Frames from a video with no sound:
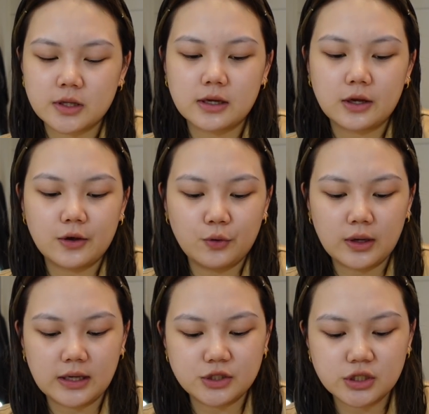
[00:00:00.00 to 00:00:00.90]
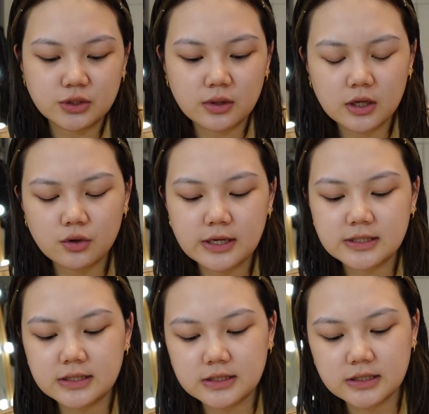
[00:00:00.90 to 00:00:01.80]
but okay, just so that you
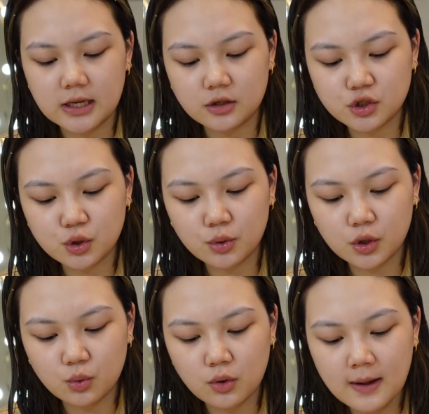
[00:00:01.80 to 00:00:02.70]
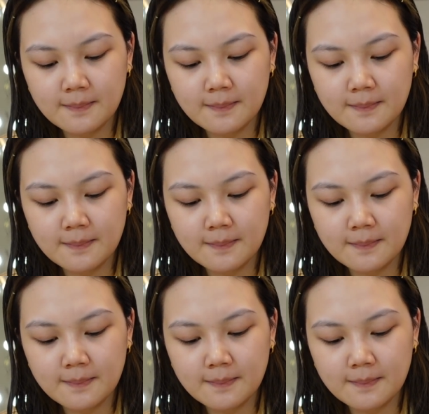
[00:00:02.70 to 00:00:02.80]
guys can see, I'll show you